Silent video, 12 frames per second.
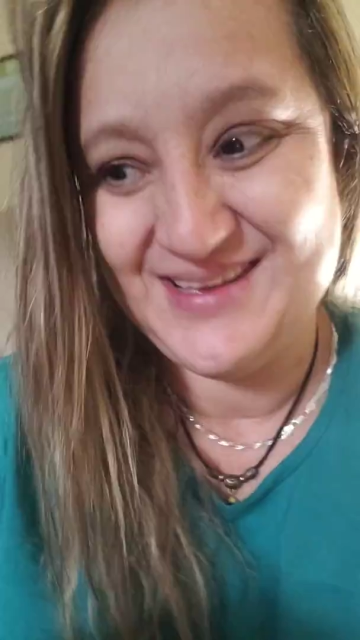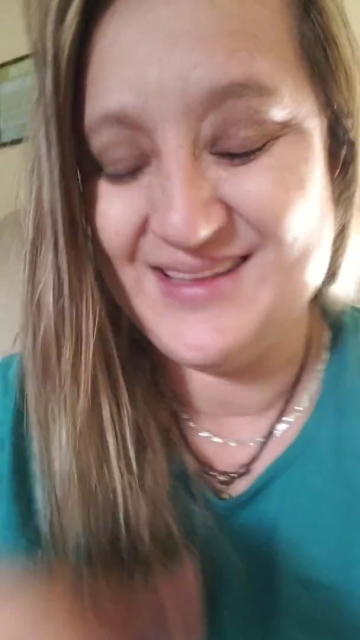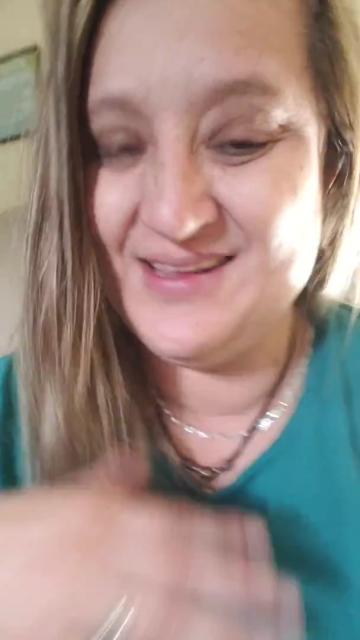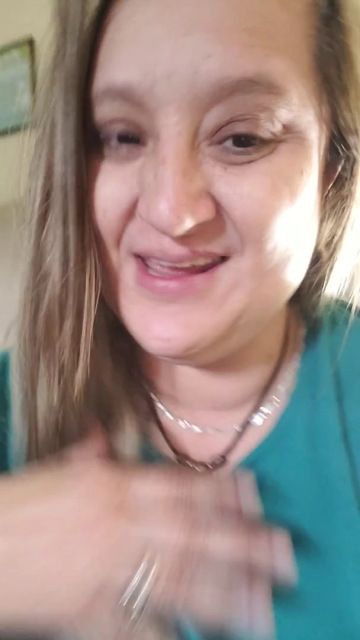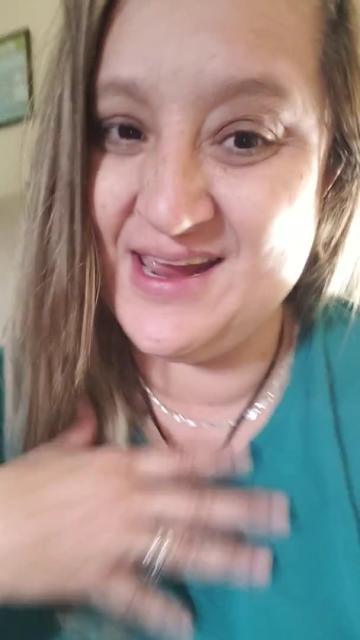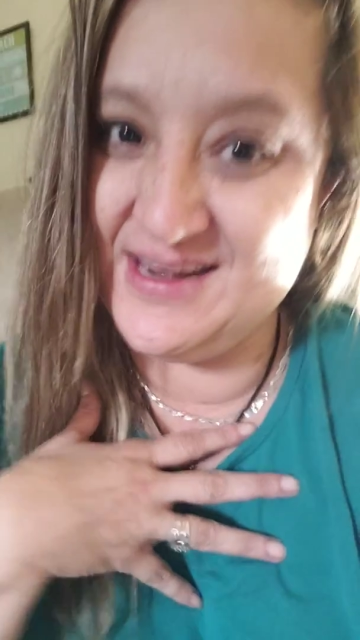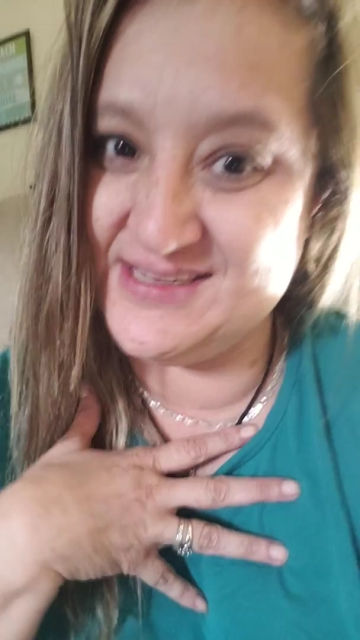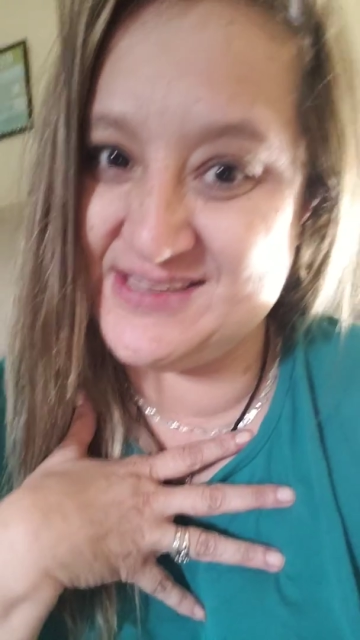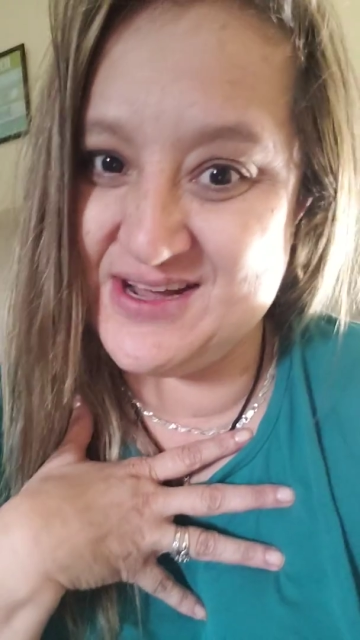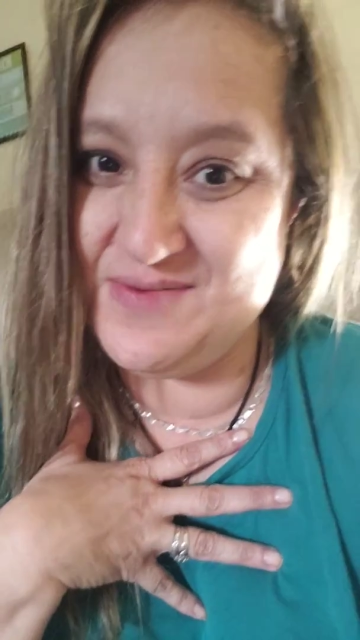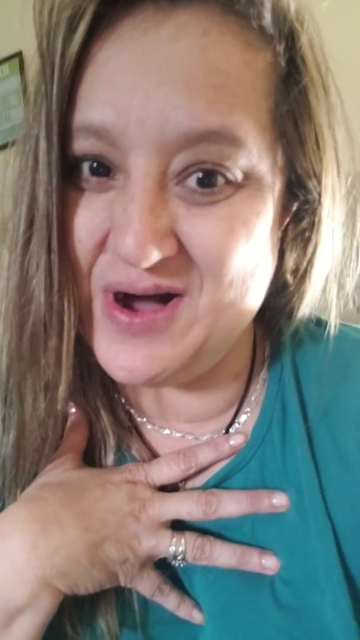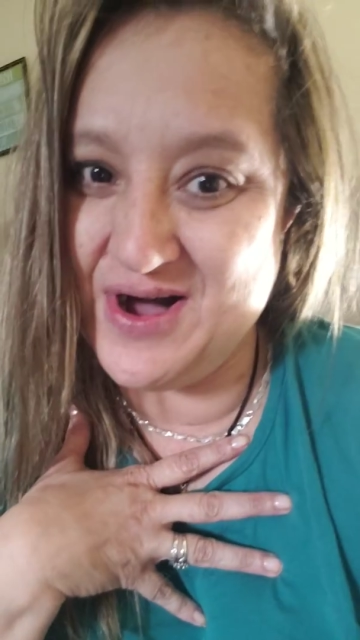Ladies,
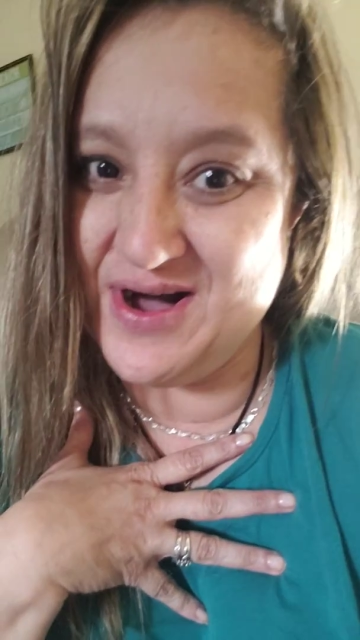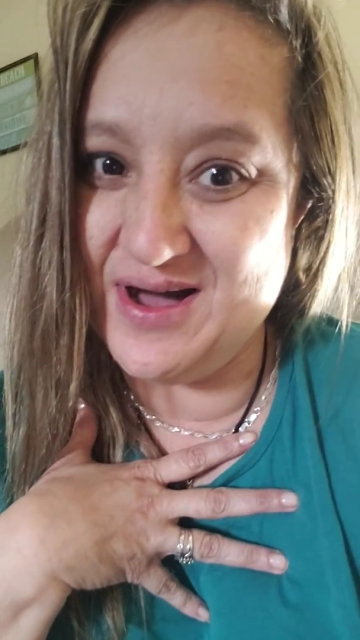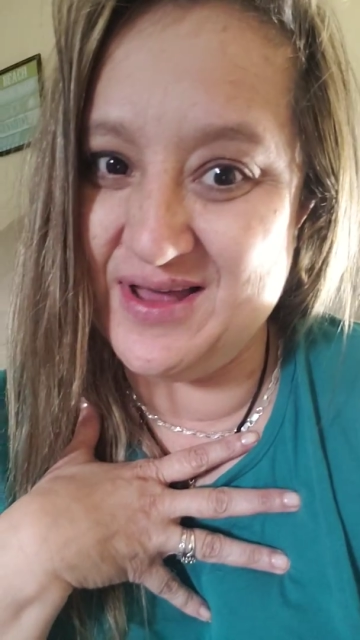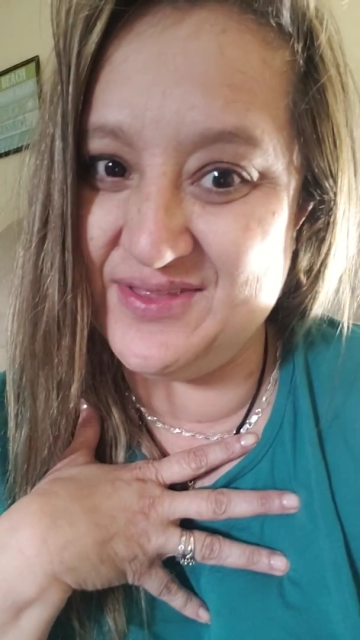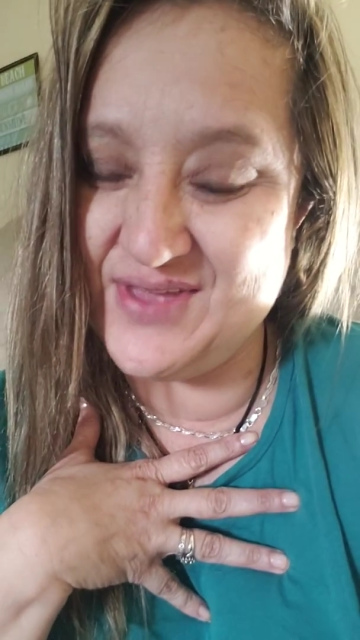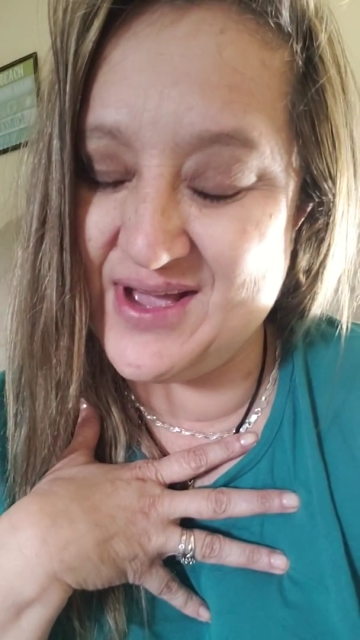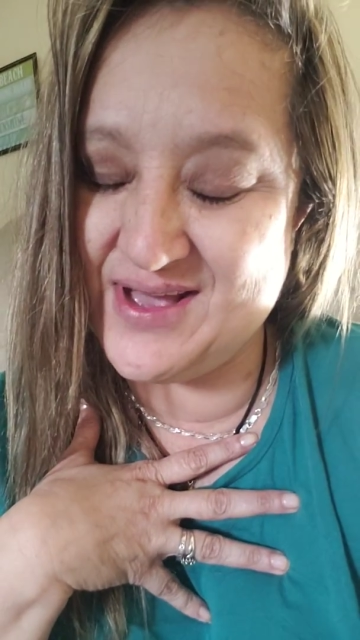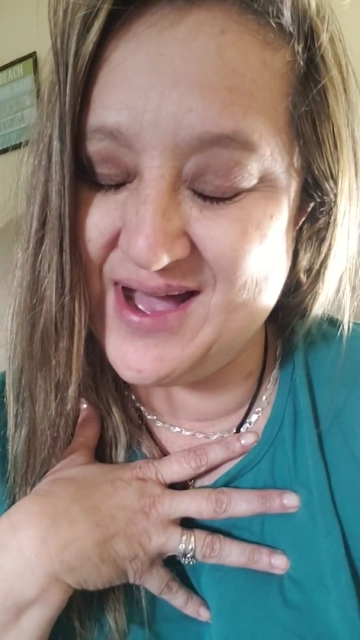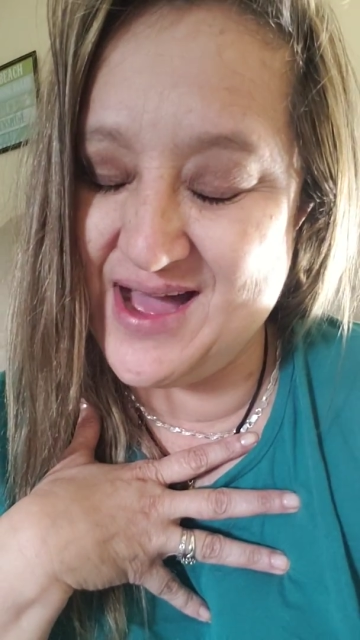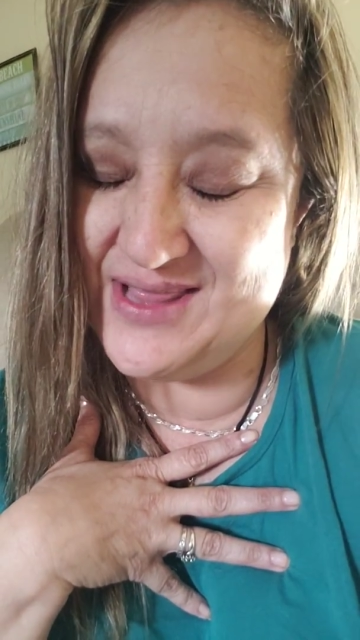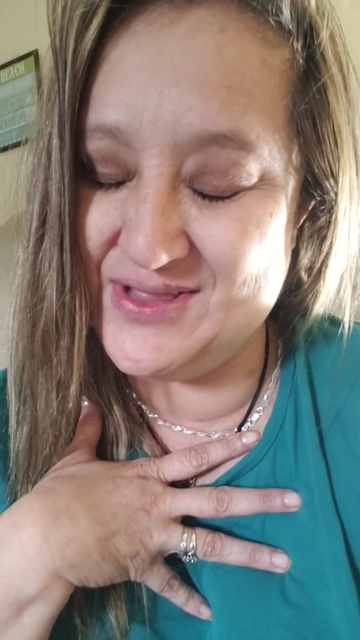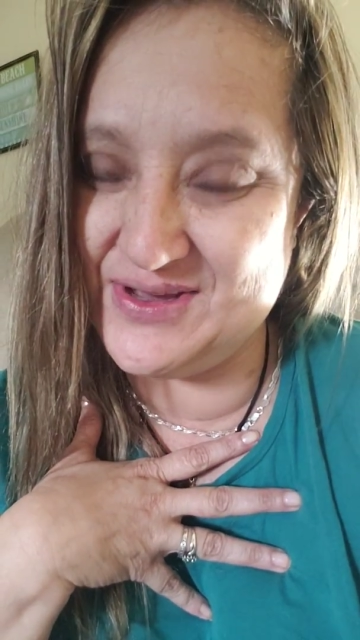come on. That
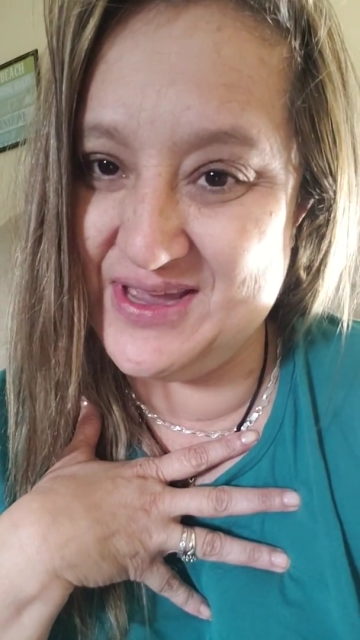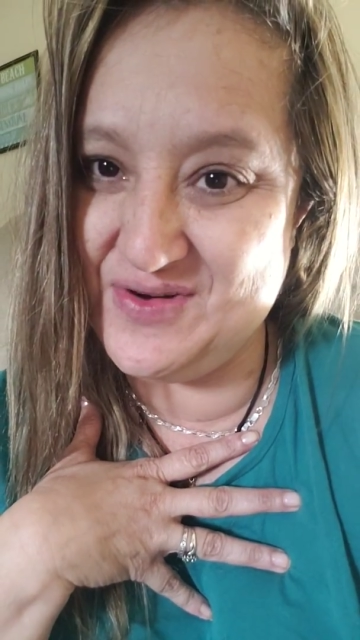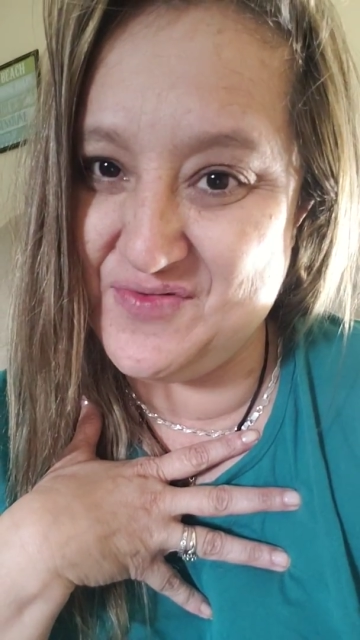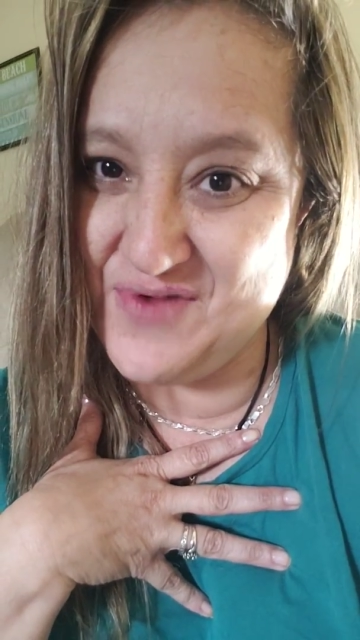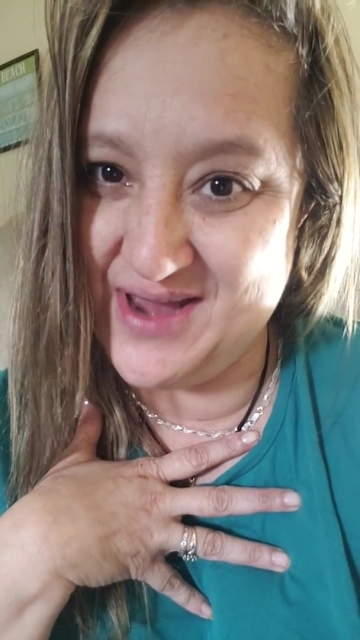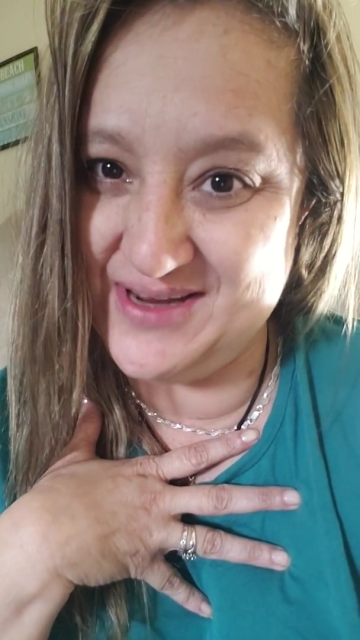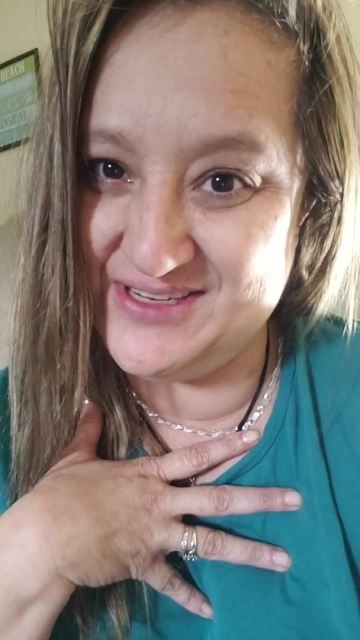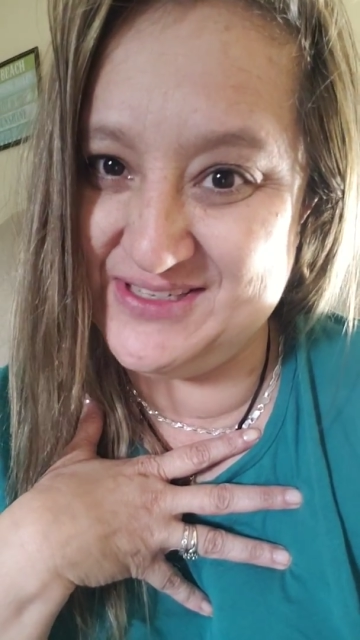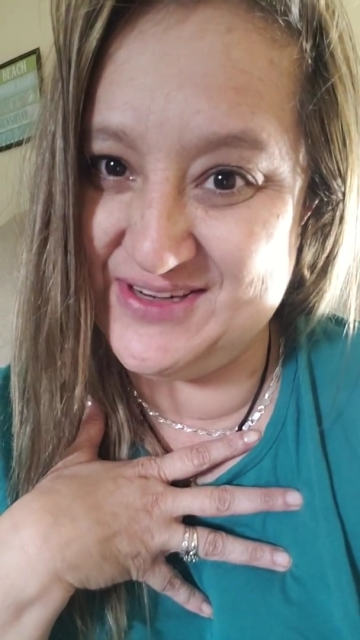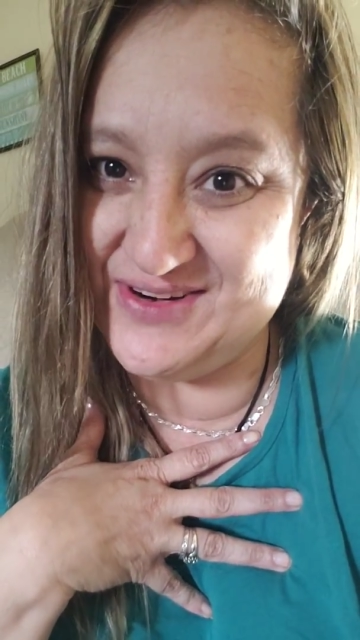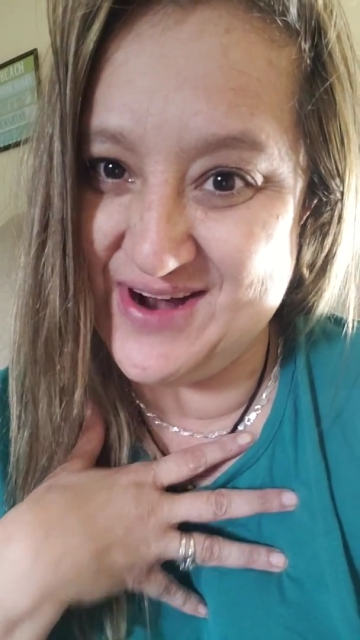guy looking right into your